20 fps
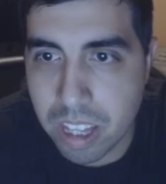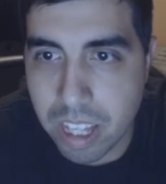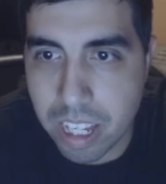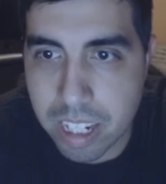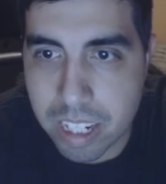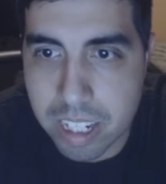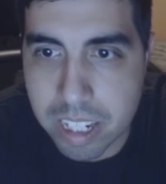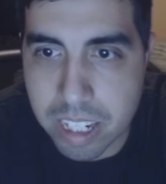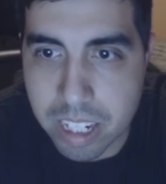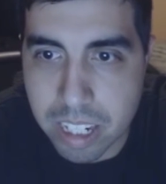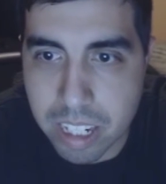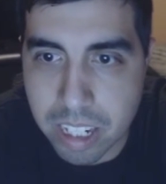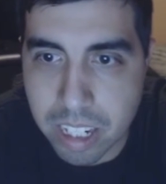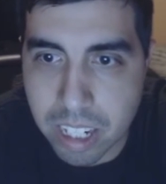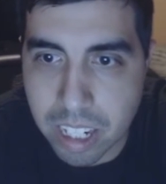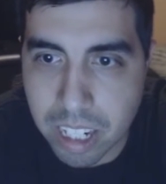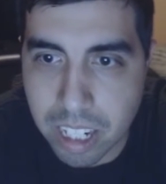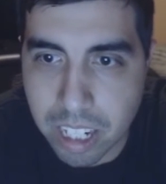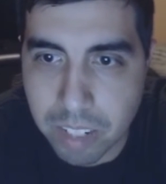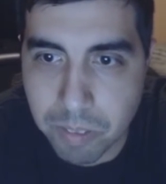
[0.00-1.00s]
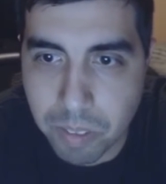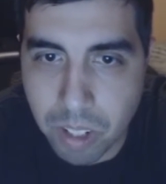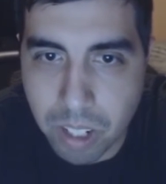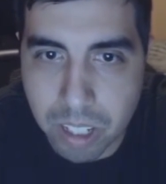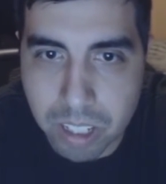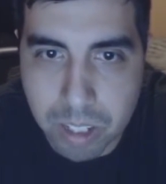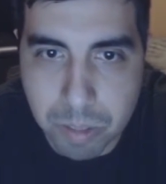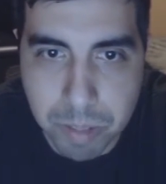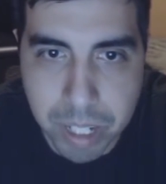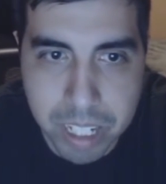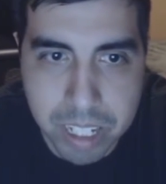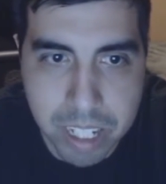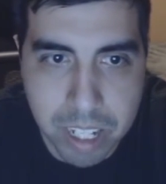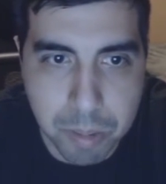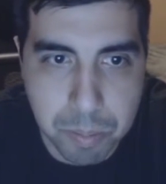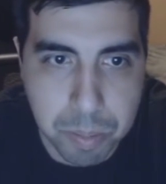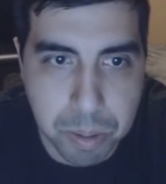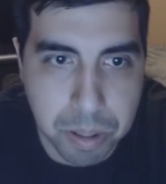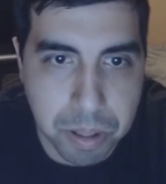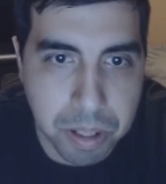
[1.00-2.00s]
That's it. I've lost my
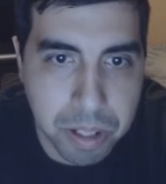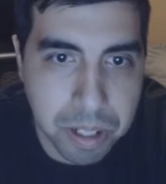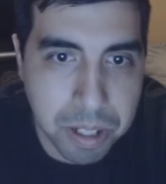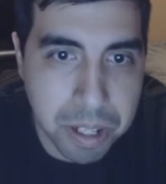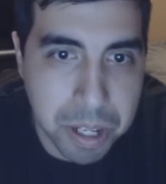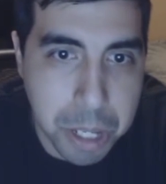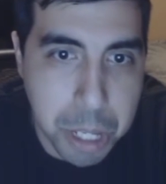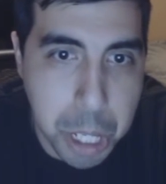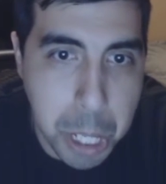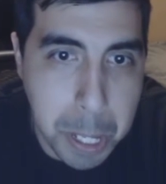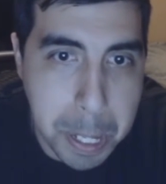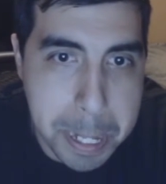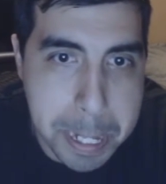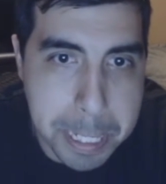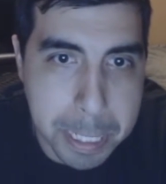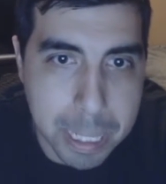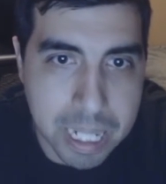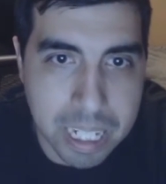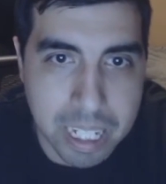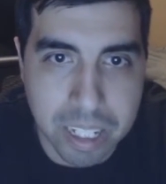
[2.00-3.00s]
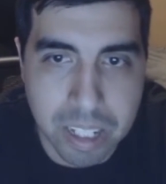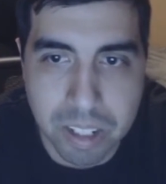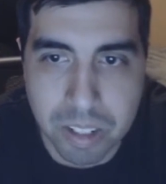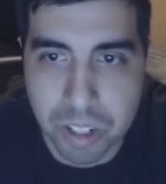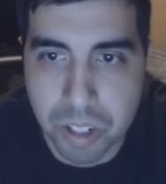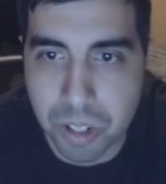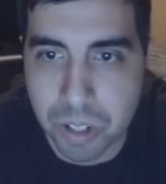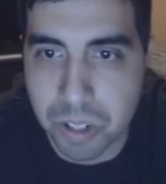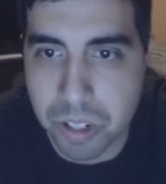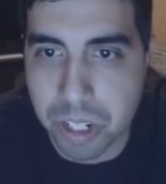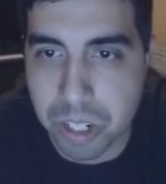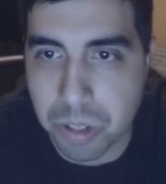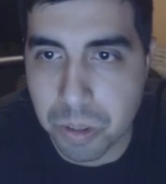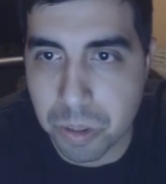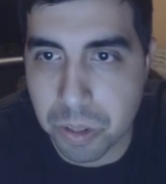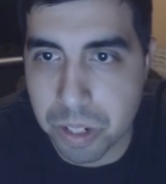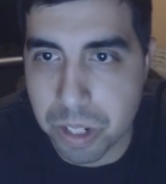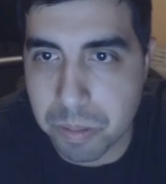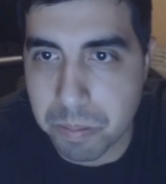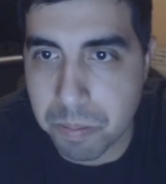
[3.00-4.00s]
temper. And he's charging
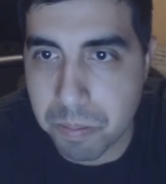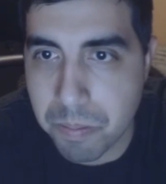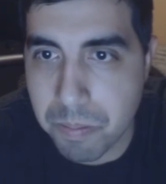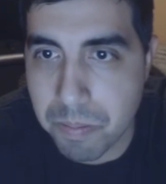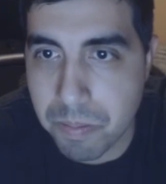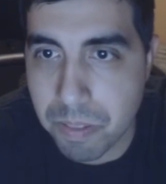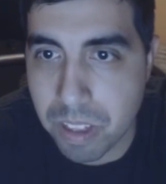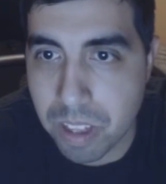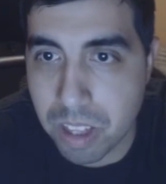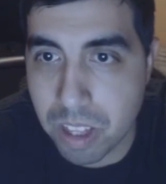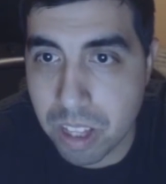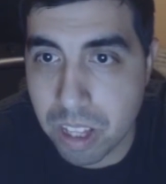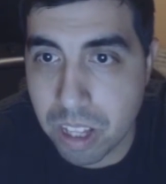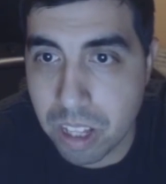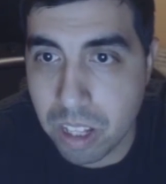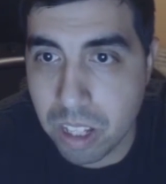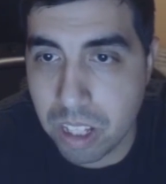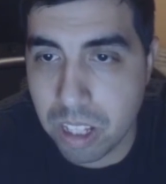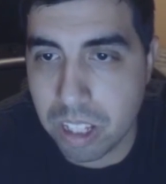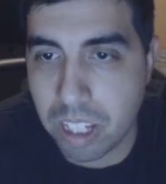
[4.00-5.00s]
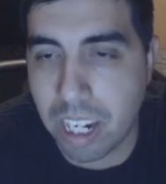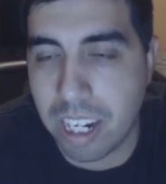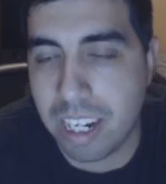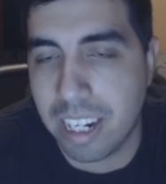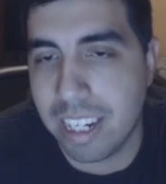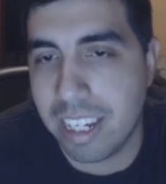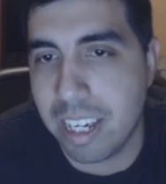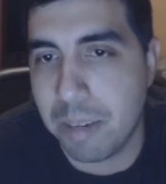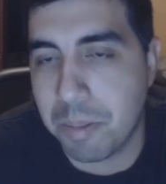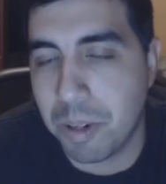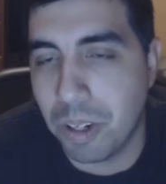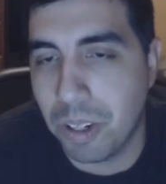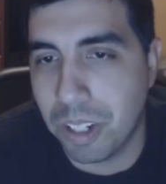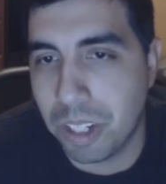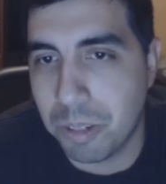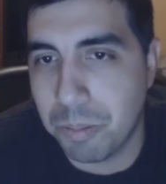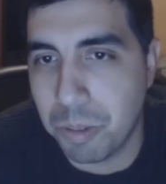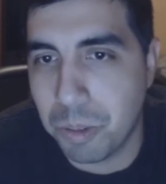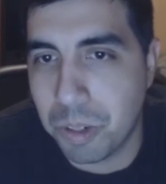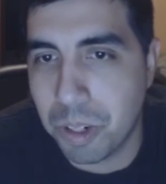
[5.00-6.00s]
towards him. I kept
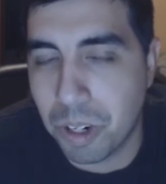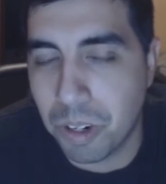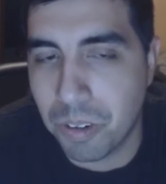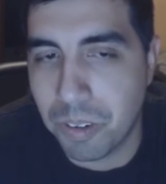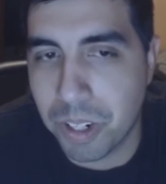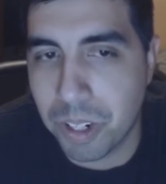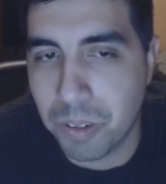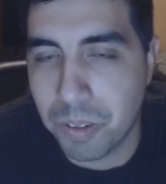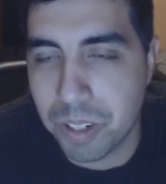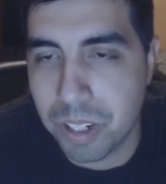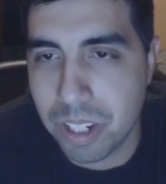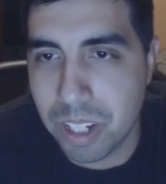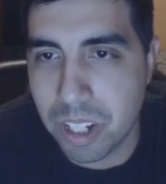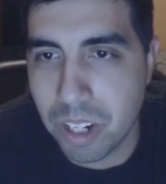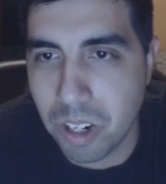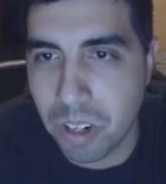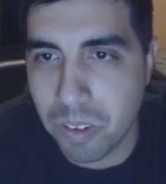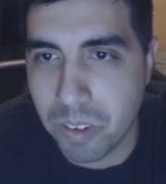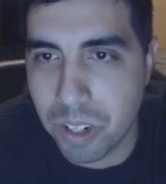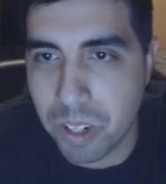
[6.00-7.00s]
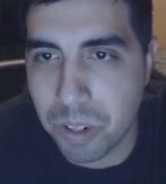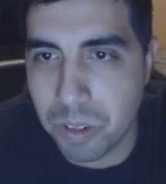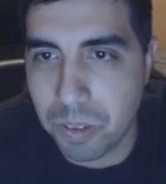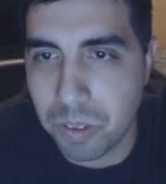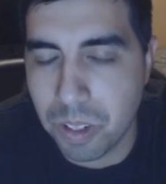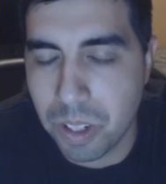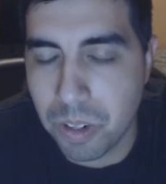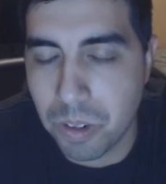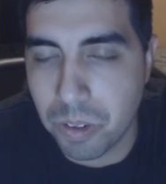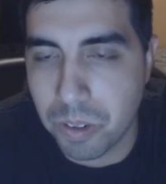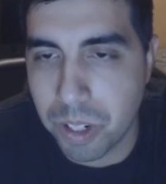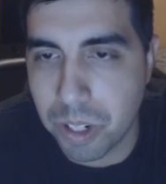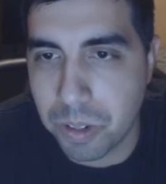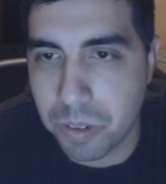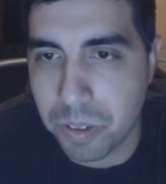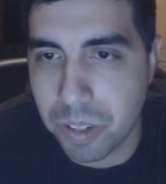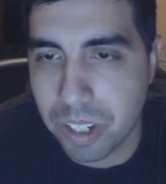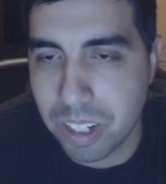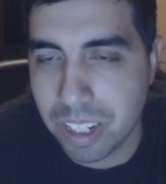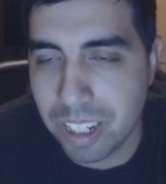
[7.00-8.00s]
calling him Lucario. It's Leorio.
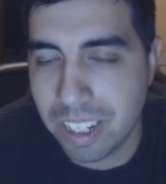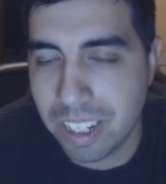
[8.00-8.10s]
Leorio.